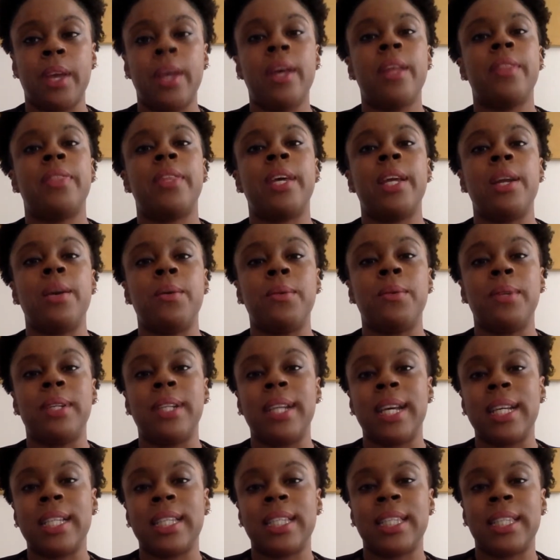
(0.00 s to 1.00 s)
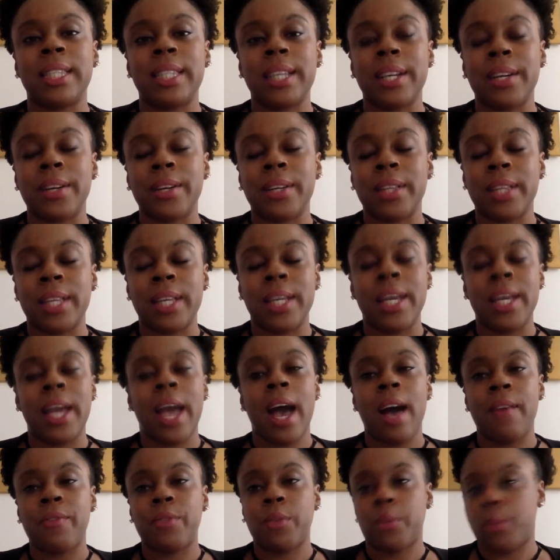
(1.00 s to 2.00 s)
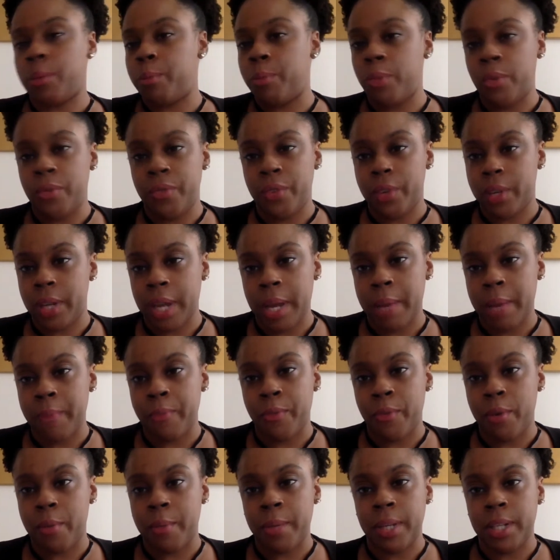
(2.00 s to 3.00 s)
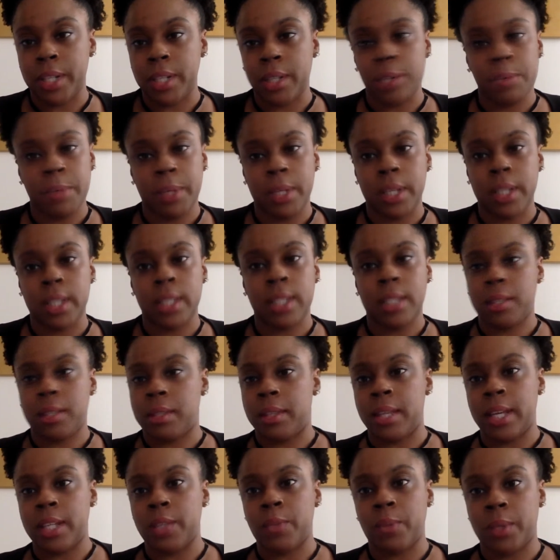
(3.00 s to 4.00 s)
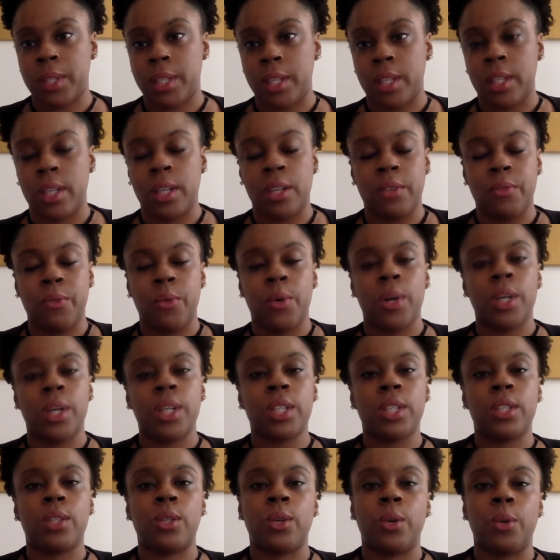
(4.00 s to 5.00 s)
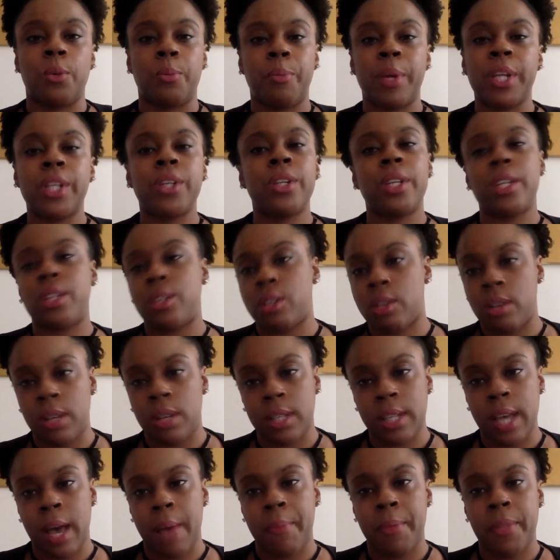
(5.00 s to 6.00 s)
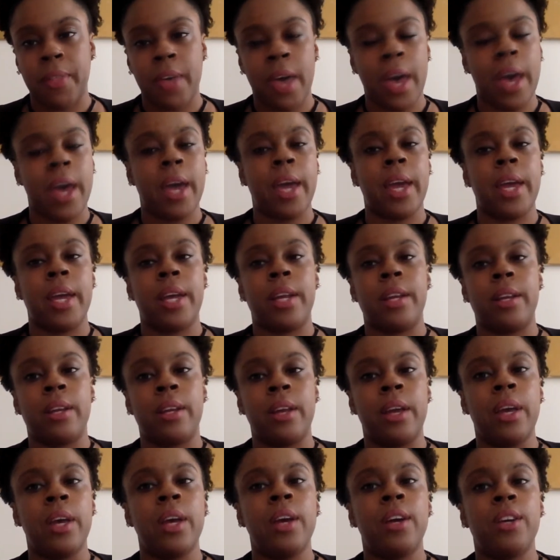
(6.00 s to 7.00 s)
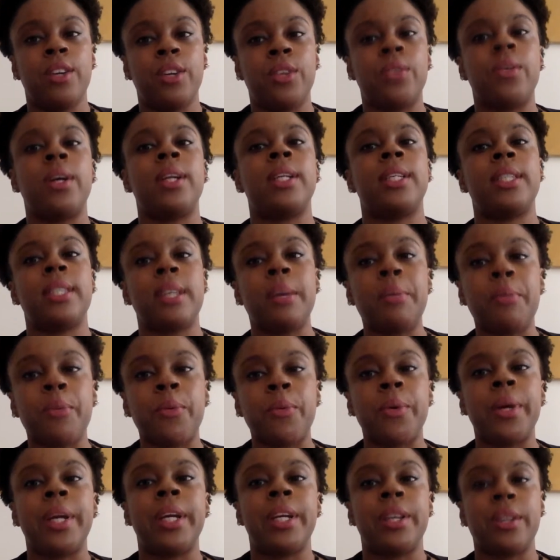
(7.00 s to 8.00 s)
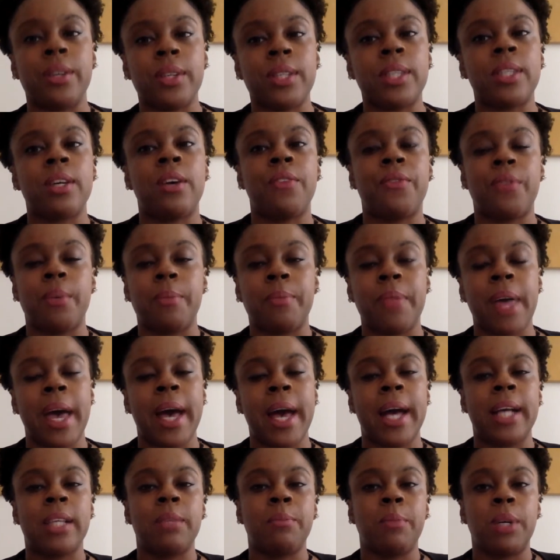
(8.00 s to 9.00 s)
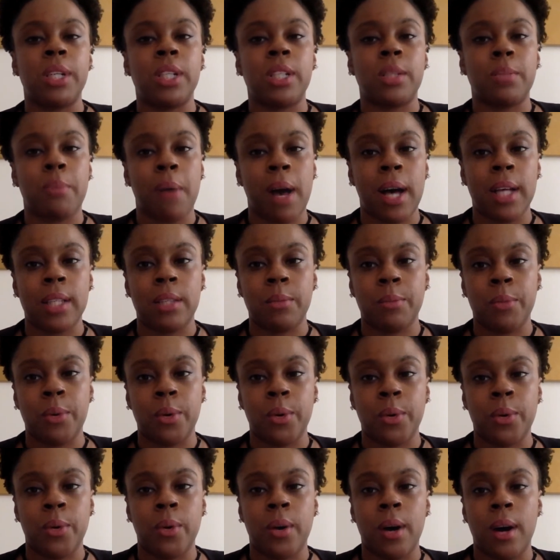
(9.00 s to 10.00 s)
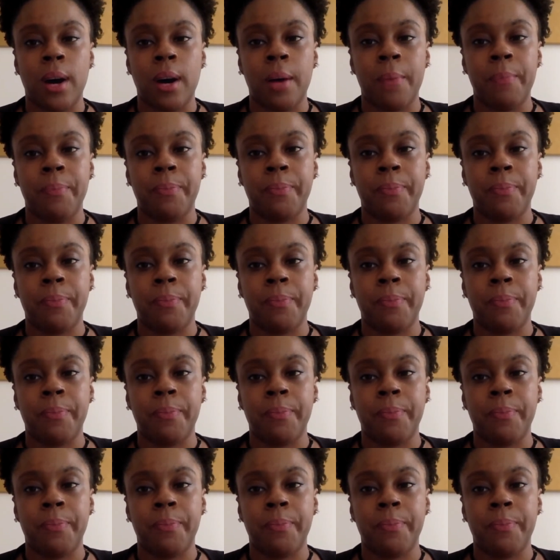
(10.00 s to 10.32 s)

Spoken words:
they don't necessarily have to remove your name from it just because that's what's in the divorce. So make sure that you're on top of that and you're trying to separate yourself from that as much as possible,